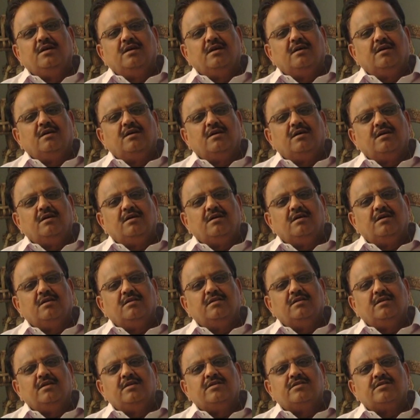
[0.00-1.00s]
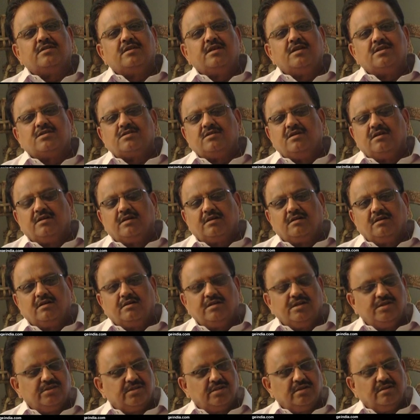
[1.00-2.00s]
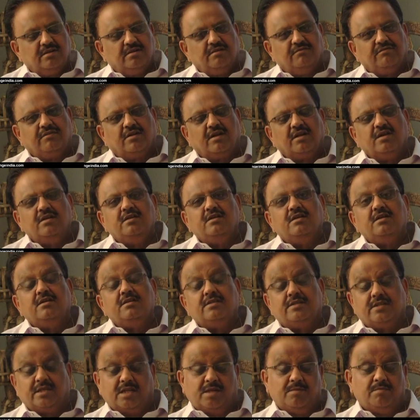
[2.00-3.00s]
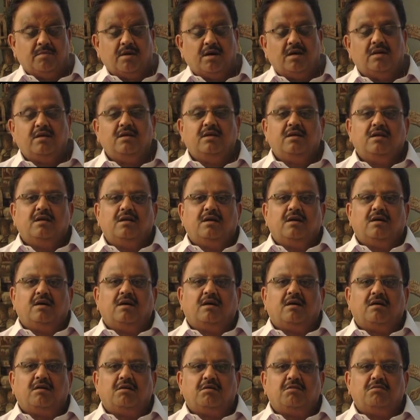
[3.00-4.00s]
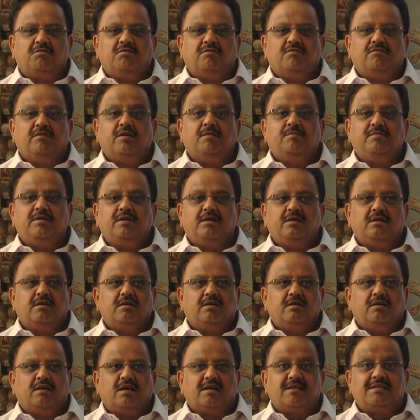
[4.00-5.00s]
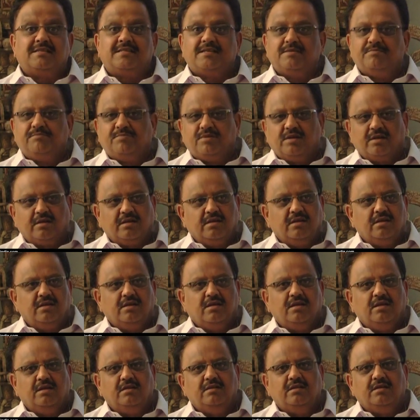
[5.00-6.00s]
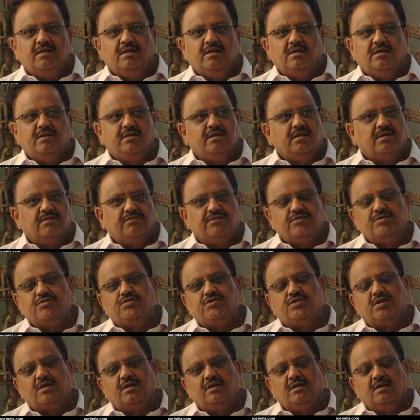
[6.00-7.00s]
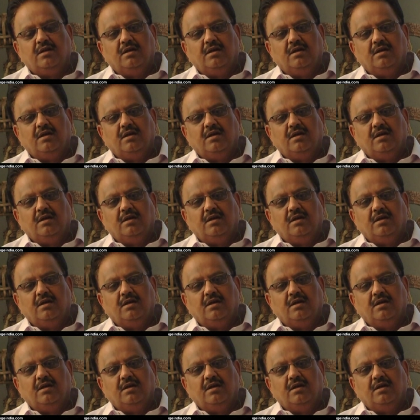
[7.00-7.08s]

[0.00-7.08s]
The international recognition for Indian cinema will be exemplary in the near future.